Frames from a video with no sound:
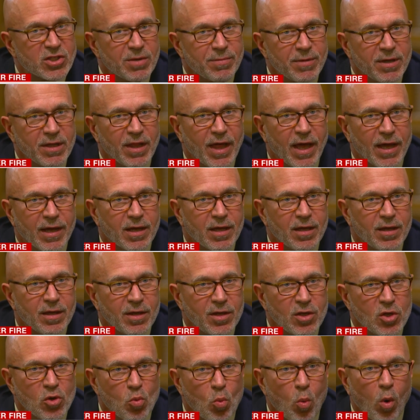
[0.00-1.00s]
to me like
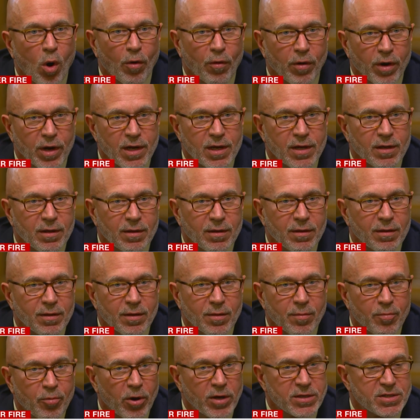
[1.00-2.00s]
you worry
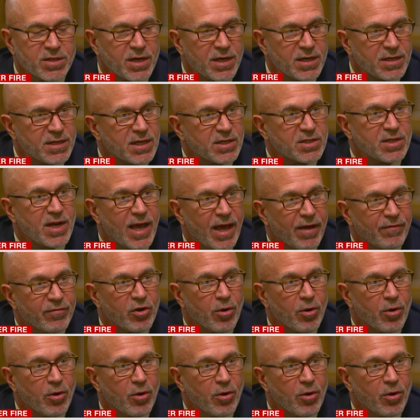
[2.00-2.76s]
the president doesn't have